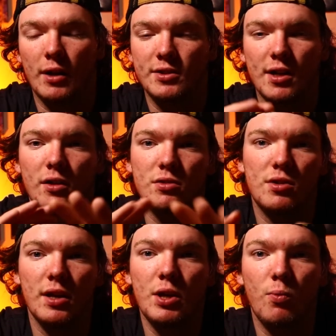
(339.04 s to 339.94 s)
I'll
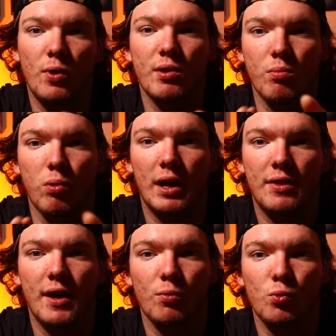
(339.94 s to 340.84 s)
tell you when to break
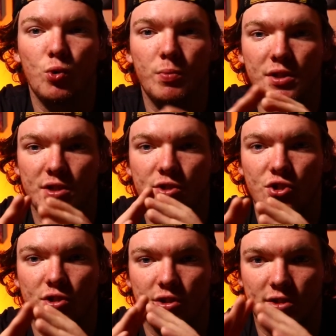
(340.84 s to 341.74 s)
that rule, but this is
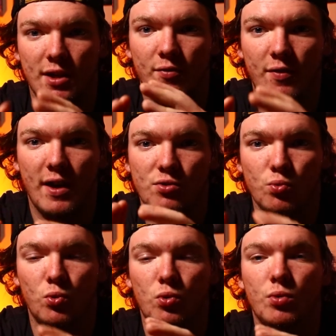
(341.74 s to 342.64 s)
just a steadfast
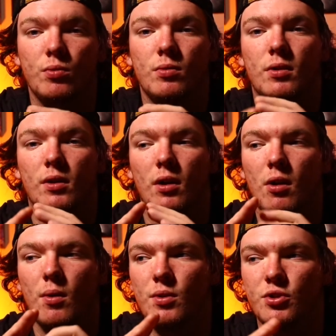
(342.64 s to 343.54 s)
rule,
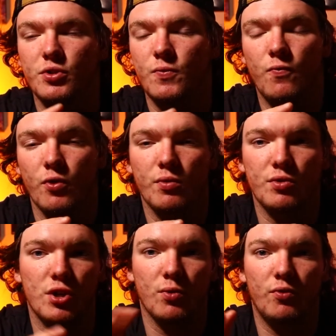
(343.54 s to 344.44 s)
just for
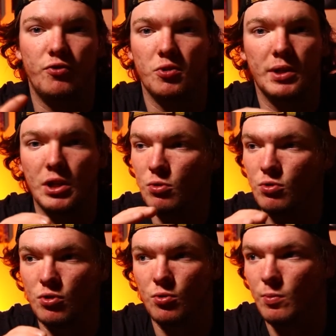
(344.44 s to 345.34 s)
general filming,
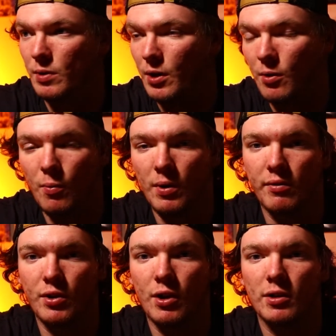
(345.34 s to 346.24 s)
YouTube, you know,
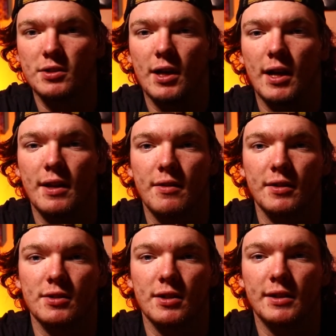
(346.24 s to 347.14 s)
whenever you go outside,
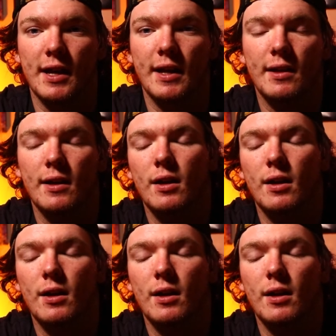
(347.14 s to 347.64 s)
things like that.